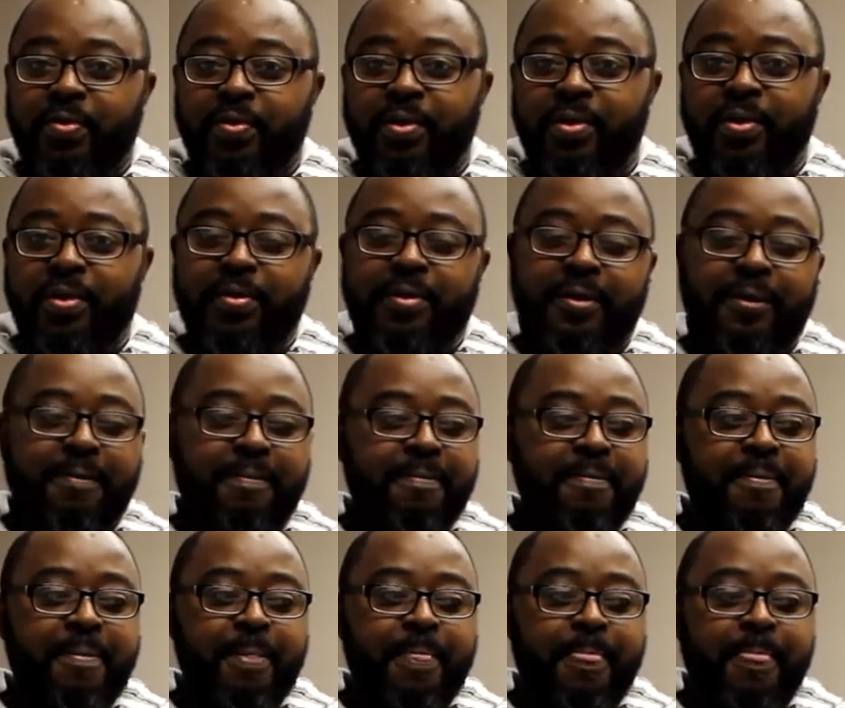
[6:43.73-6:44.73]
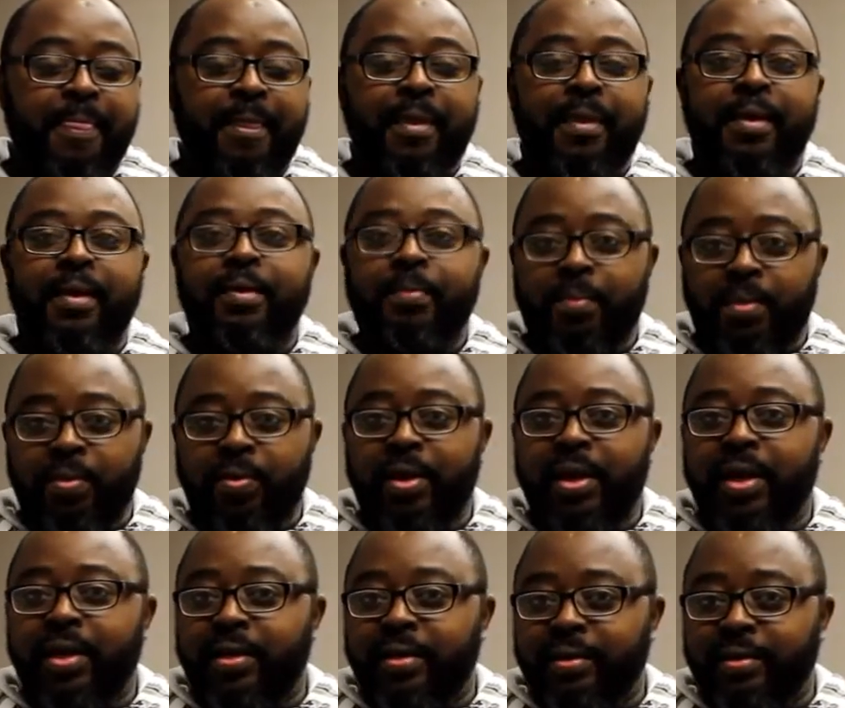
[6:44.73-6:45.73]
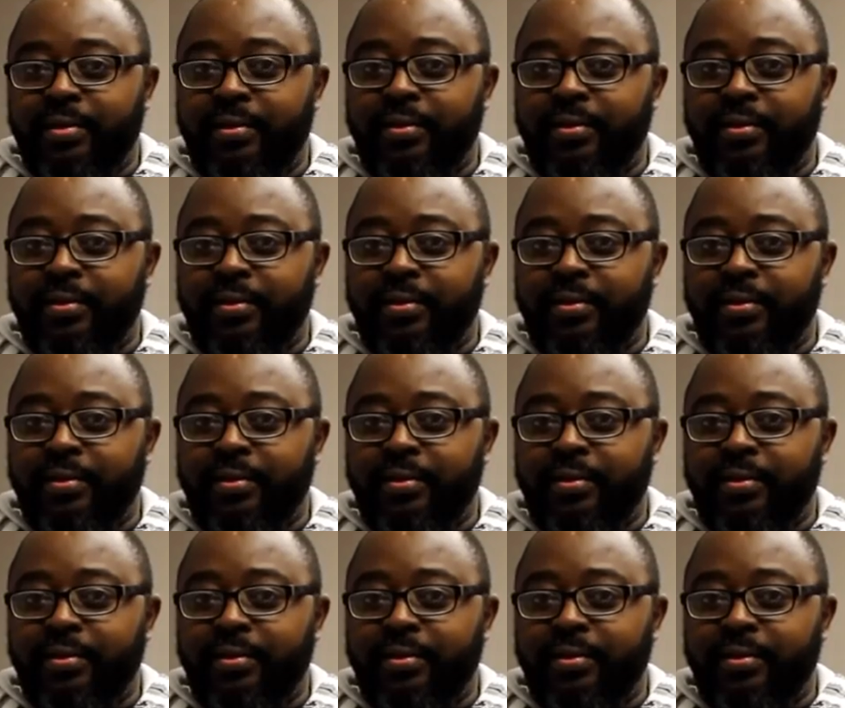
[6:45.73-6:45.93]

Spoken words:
with you. Mangwanani.